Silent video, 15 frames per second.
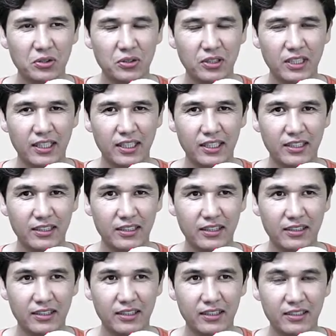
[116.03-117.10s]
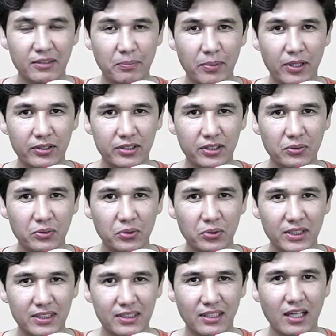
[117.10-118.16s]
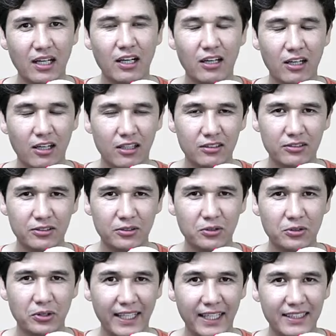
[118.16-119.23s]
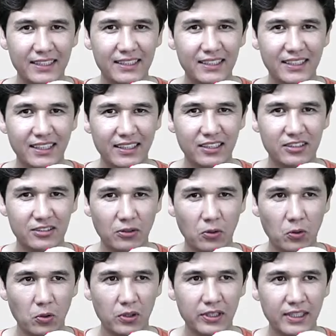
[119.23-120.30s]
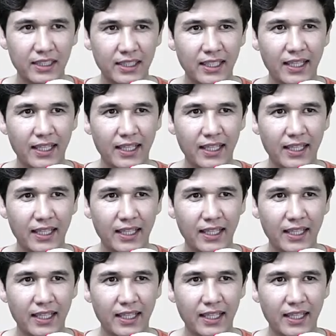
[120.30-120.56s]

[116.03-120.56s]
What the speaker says: and the person who is also 18 years old,